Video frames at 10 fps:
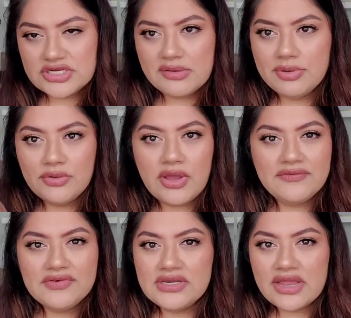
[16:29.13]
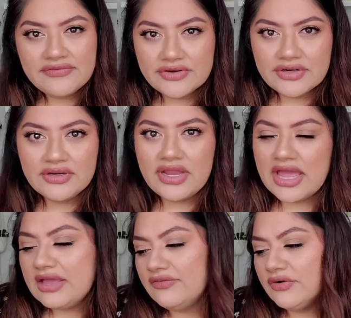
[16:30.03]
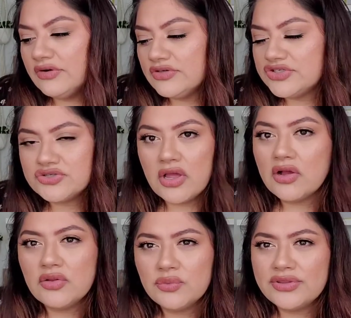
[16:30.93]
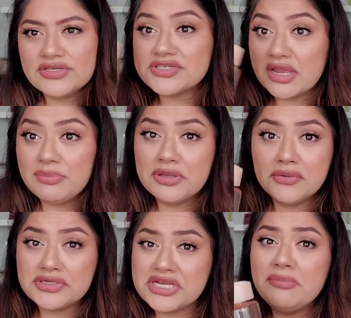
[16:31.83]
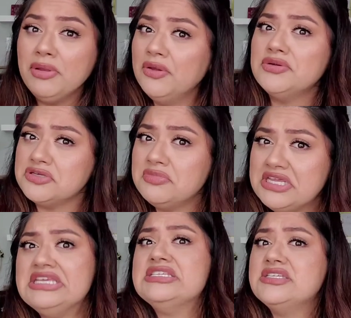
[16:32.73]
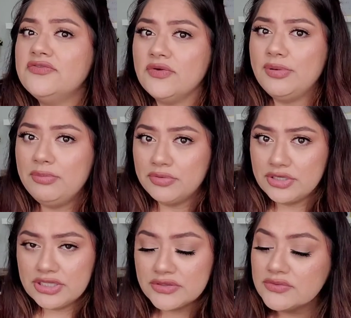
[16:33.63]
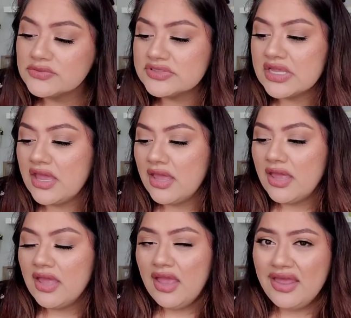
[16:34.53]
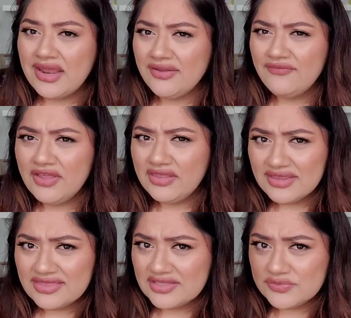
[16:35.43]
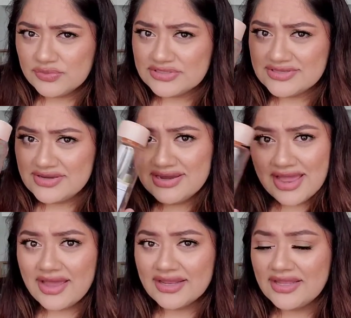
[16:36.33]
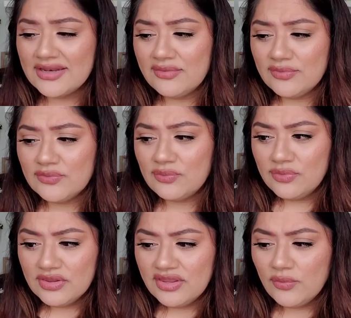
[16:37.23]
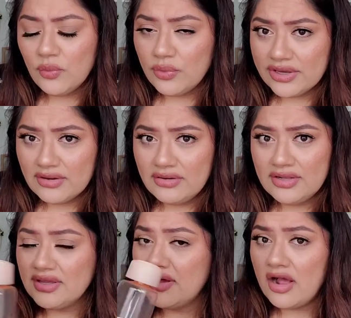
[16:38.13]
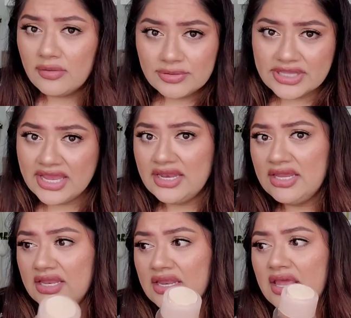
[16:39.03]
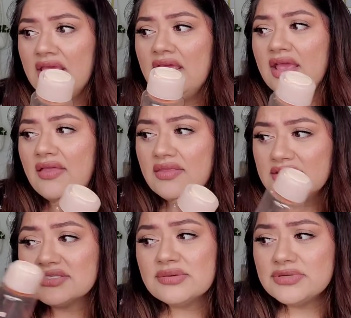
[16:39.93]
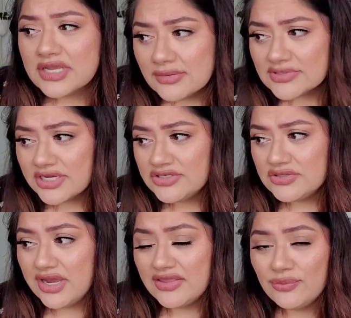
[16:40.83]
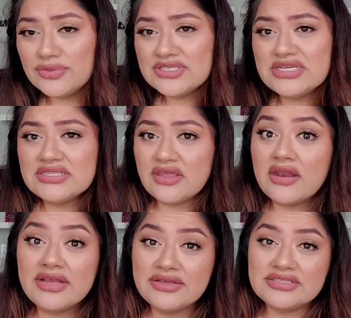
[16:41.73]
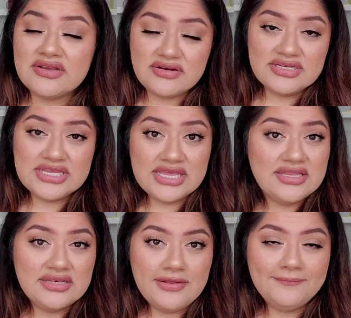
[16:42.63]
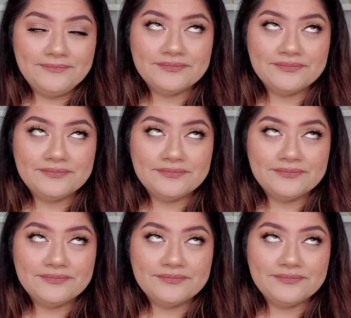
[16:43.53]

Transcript: shampoo. I've never ever struggled with a shampoo. A shampoo should be easy for people to use and I felt like this was not it. It was really weird and complicated. And then sometimes I, I once I thought I started to get